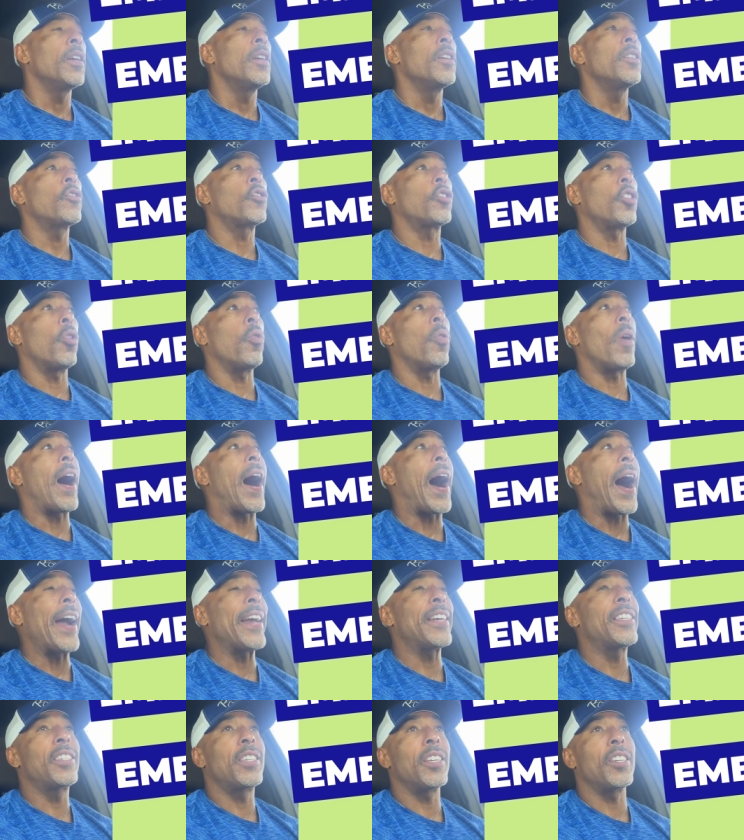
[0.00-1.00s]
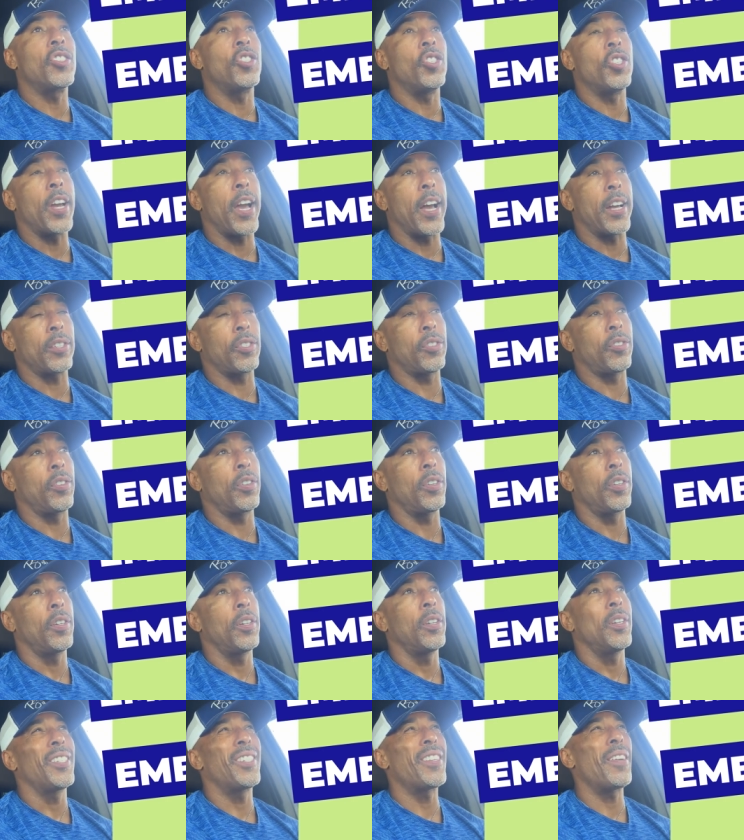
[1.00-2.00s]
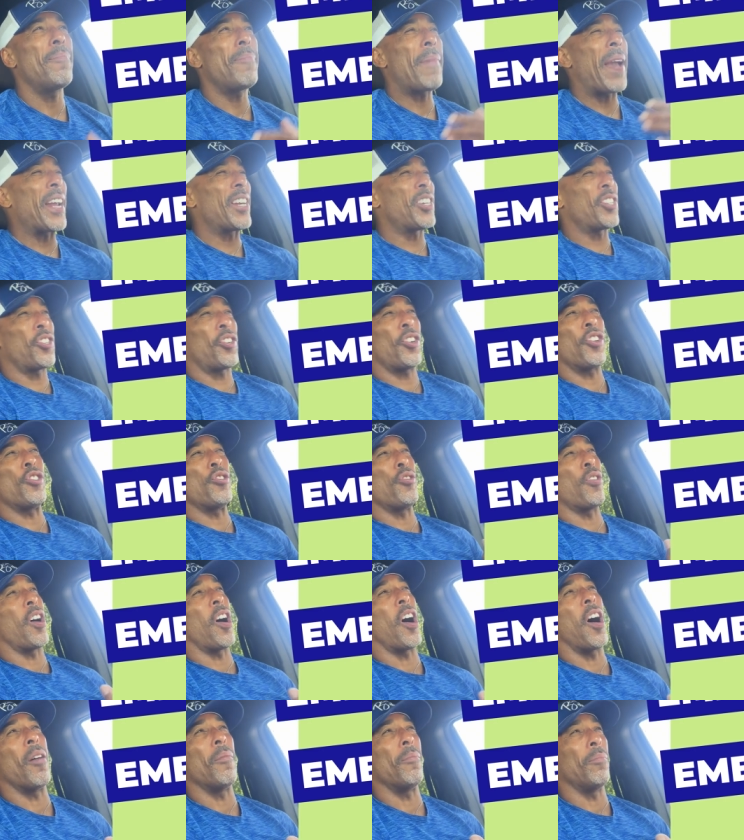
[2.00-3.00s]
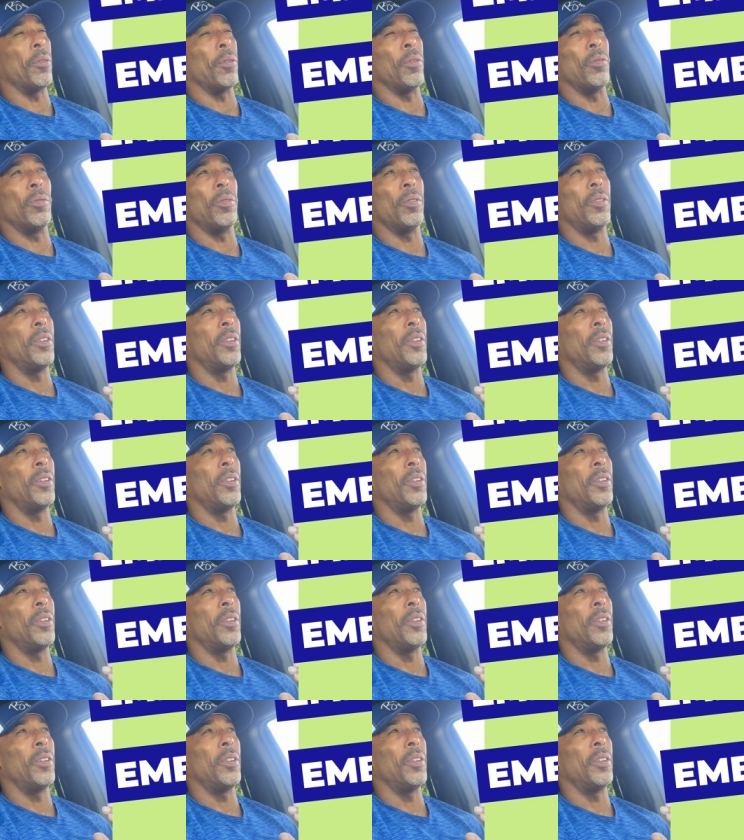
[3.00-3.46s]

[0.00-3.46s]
So I suggest to make sure you're humble